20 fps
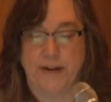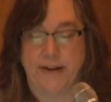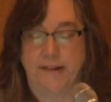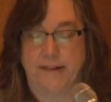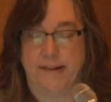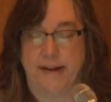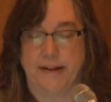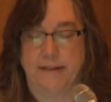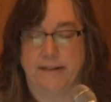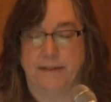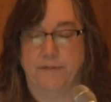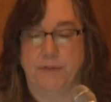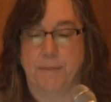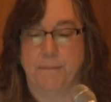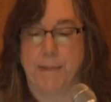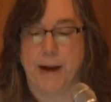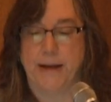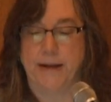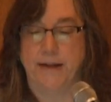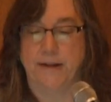it states if the
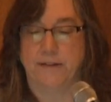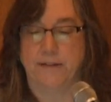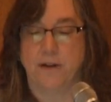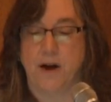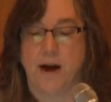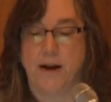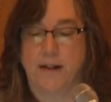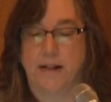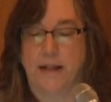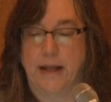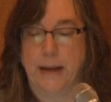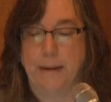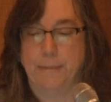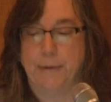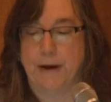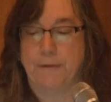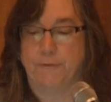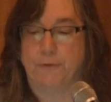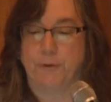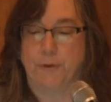money is not claimed
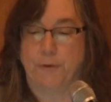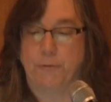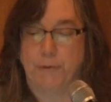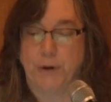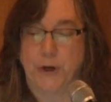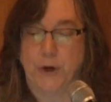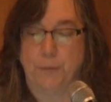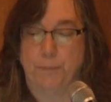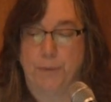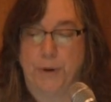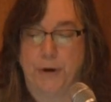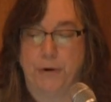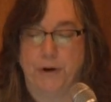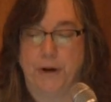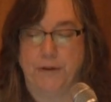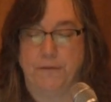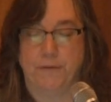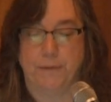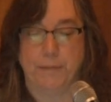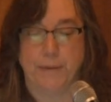after a 3-year
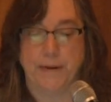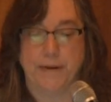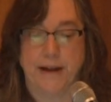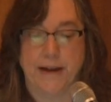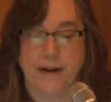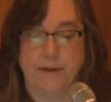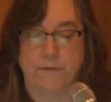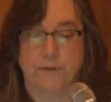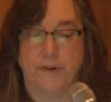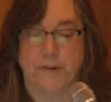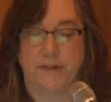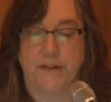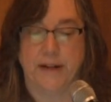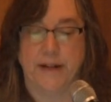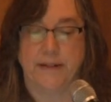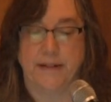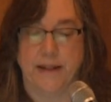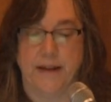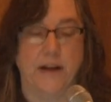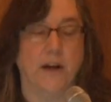period from the date of
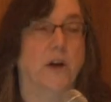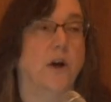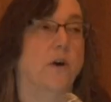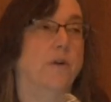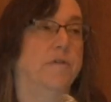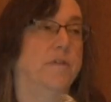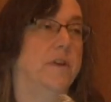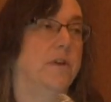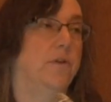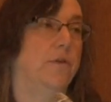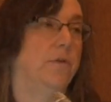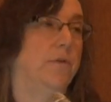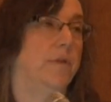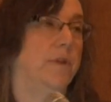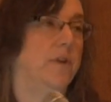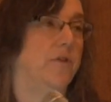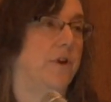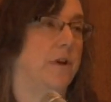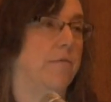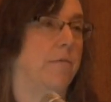receipt, then it goes into
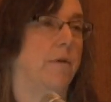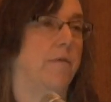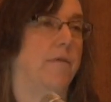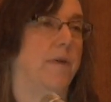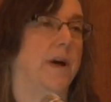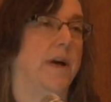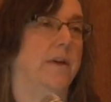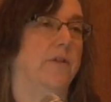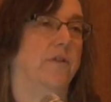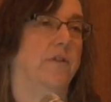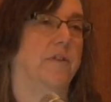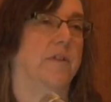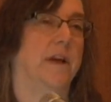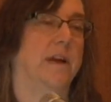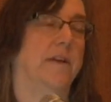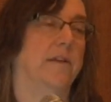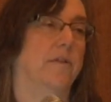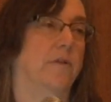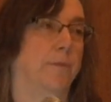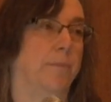the general fund, just
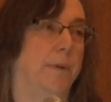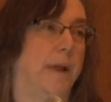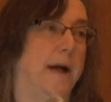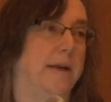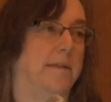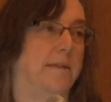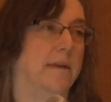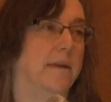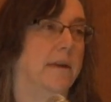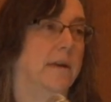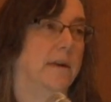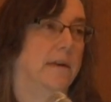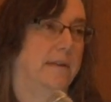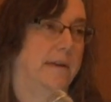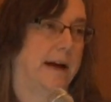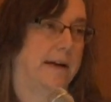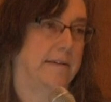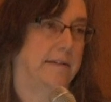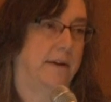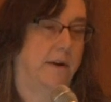like surplus
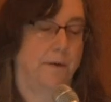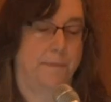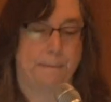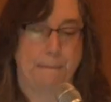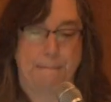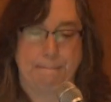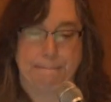tax sale.